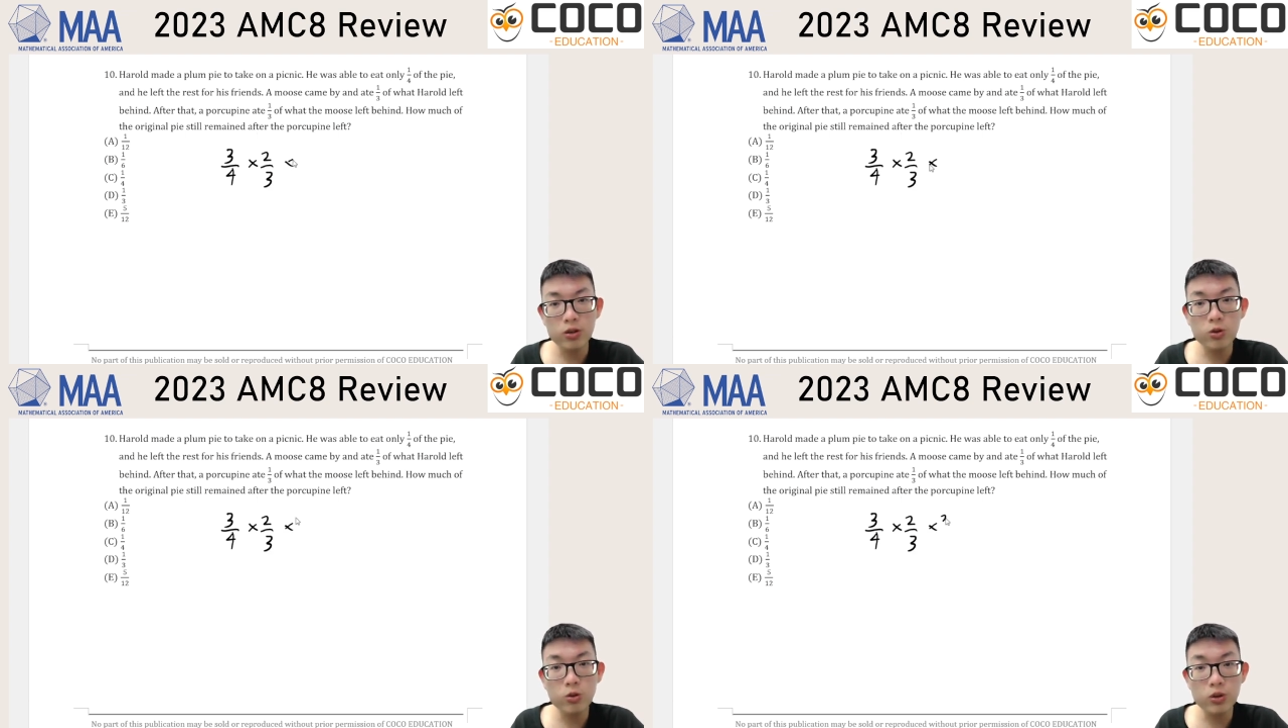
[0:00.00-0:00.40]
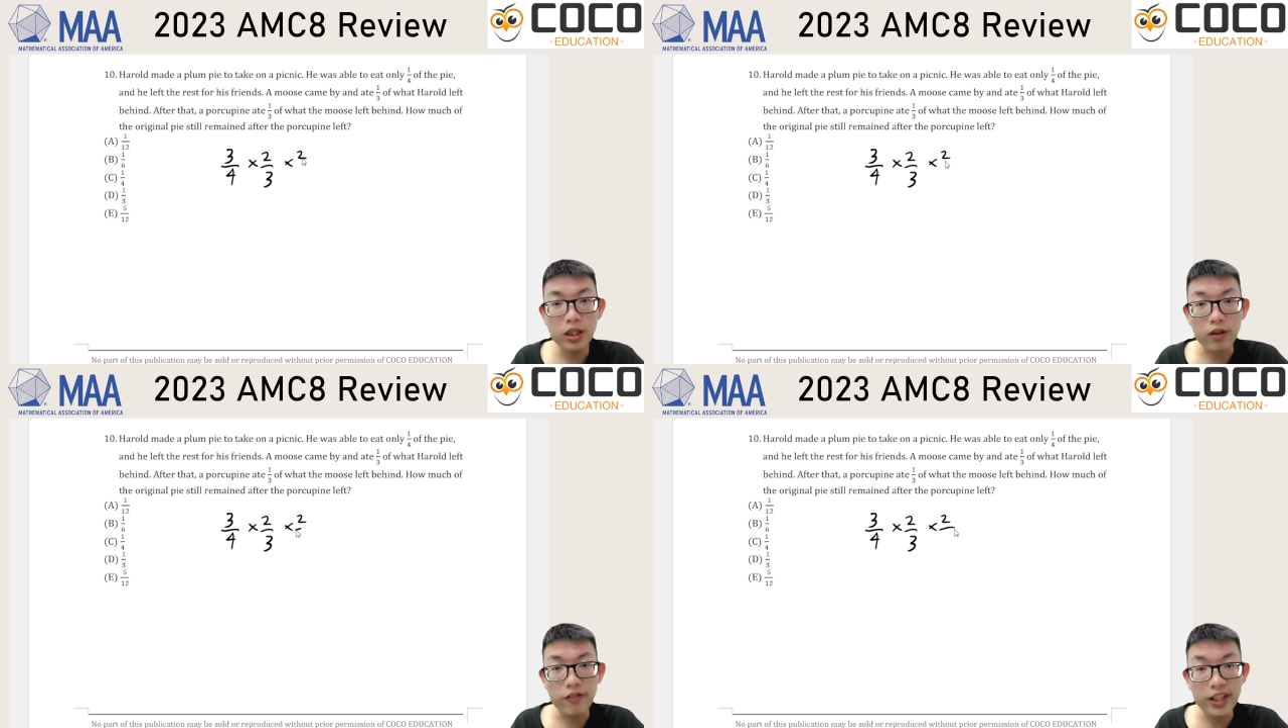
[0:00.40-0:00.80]
so
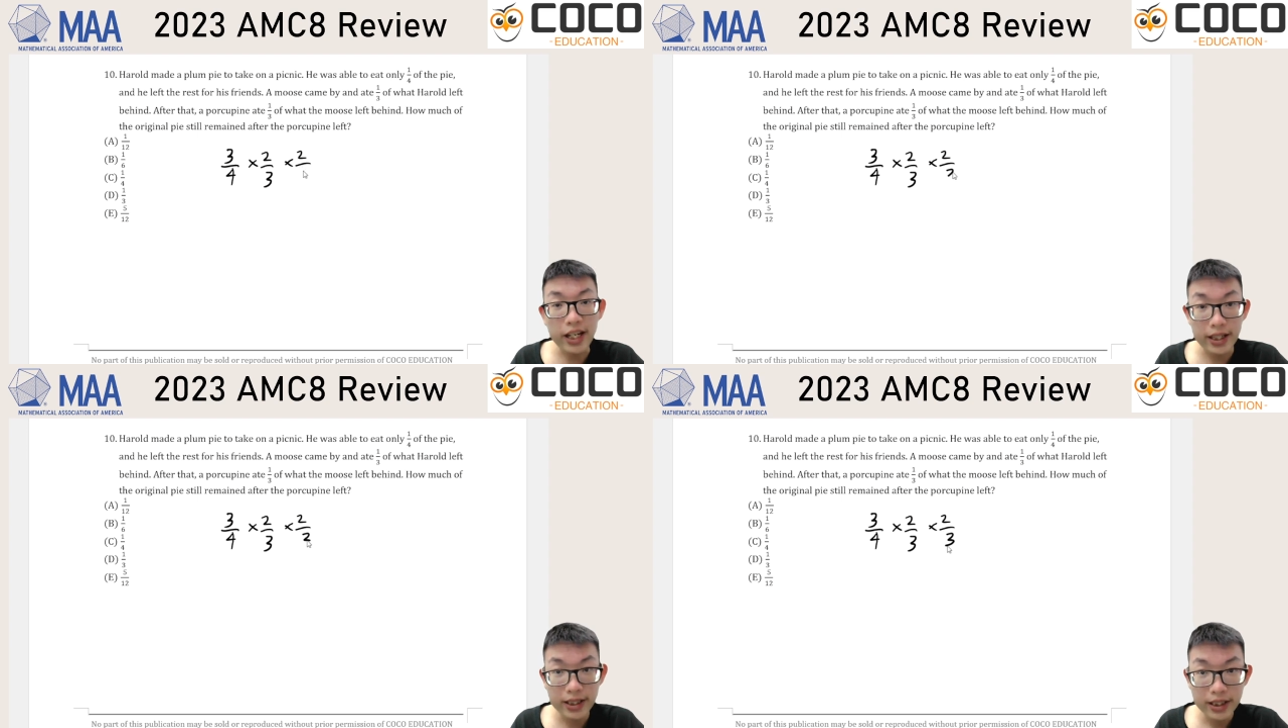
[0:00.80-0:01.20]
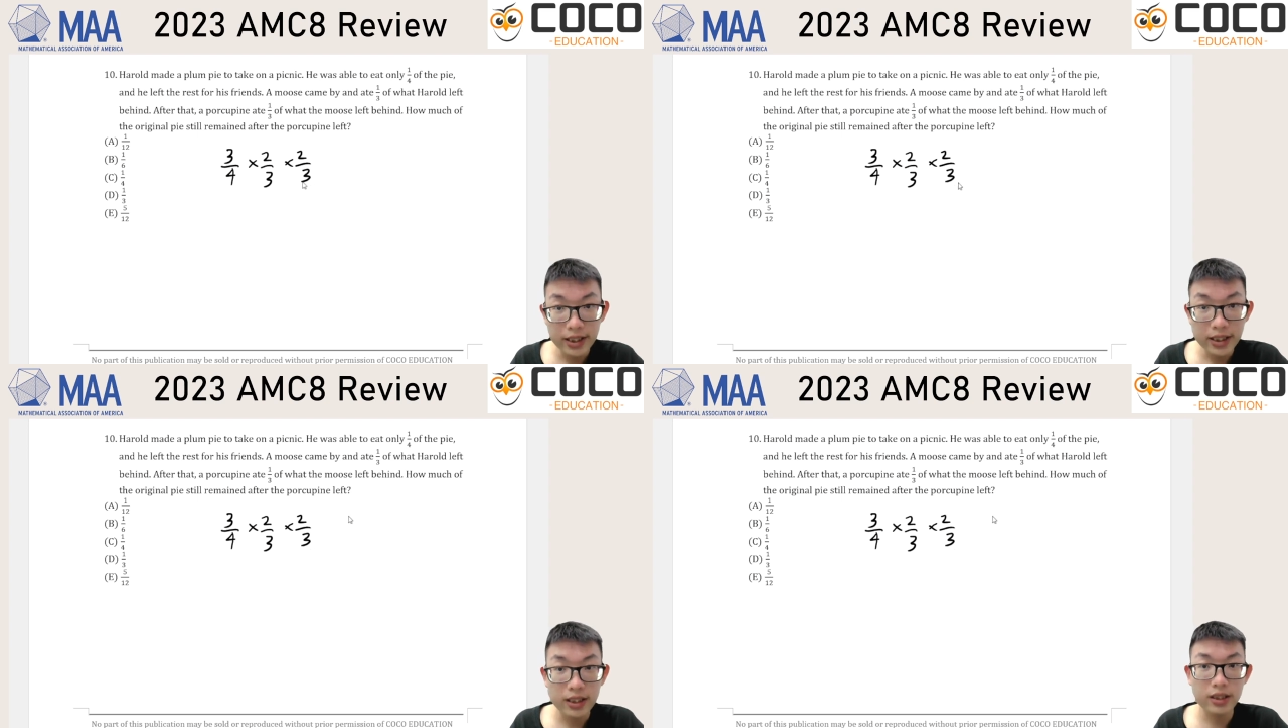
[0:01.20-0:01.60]
2/3 of
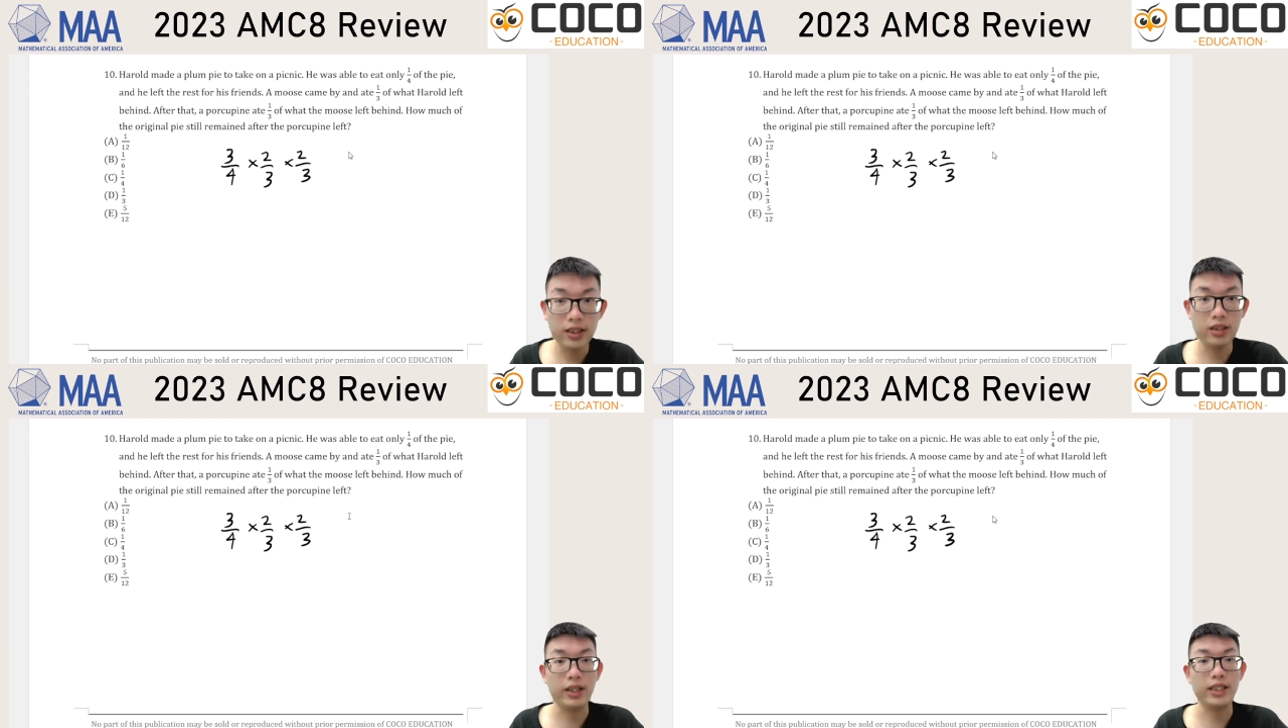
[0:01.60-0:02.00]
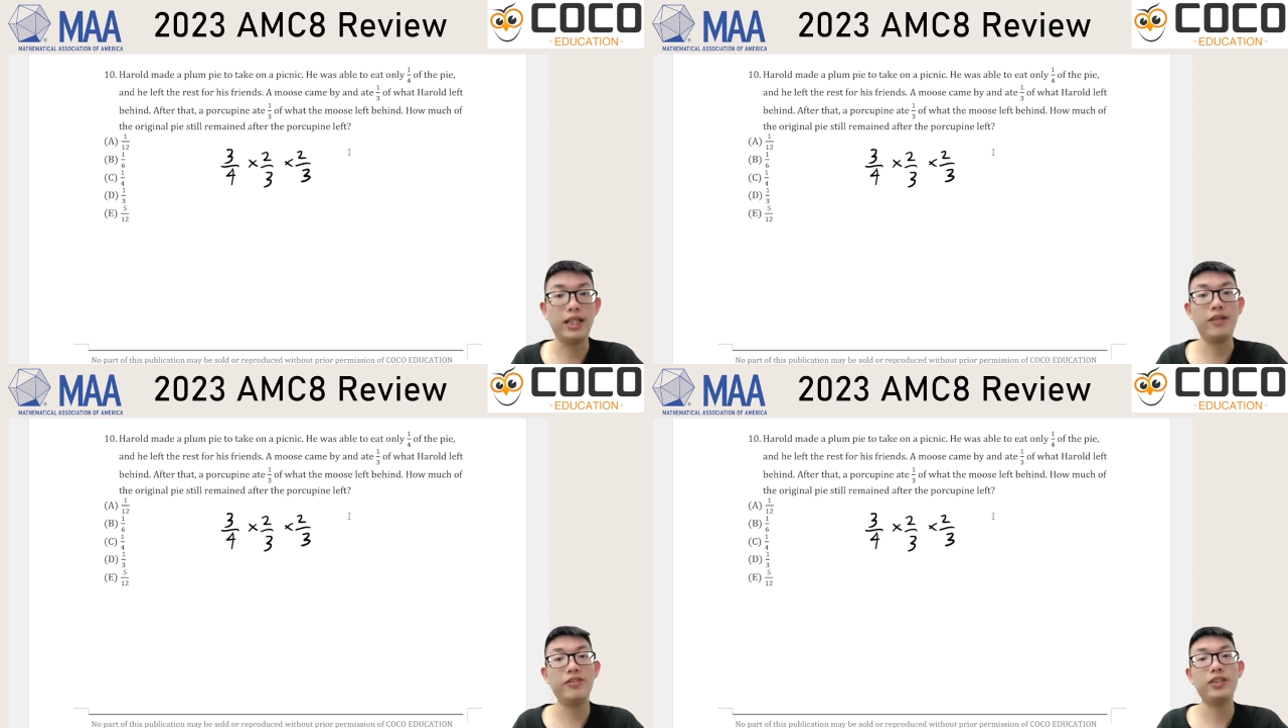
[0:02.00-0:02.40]
that is what is left.